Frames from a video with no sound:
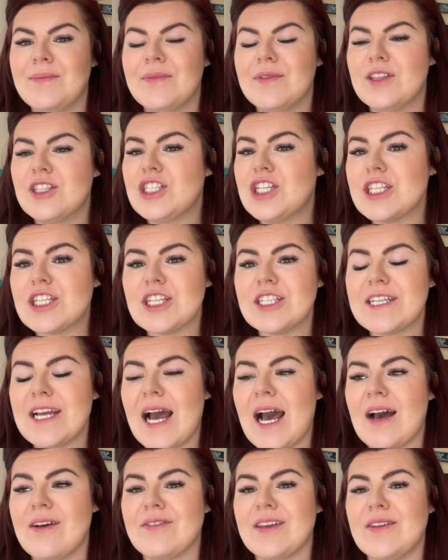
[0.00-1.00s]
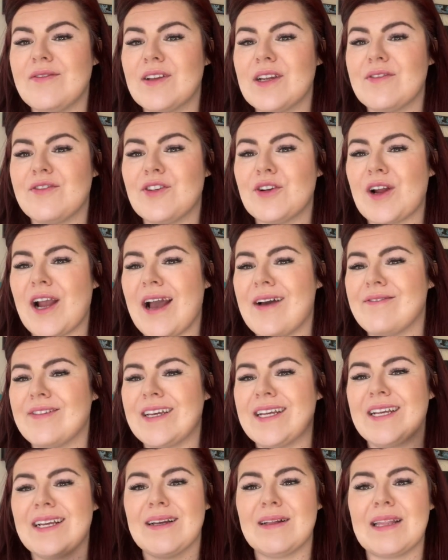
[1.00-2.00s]
Just good to have, even if you're
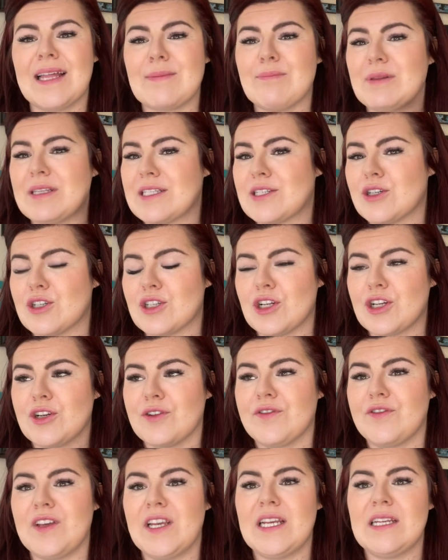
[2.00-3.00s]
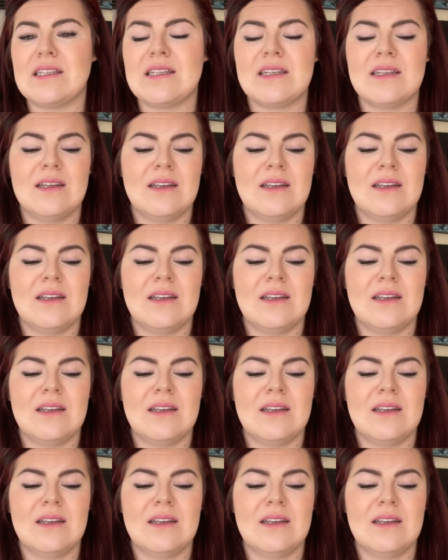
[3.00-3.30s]
having like blisters on your feet.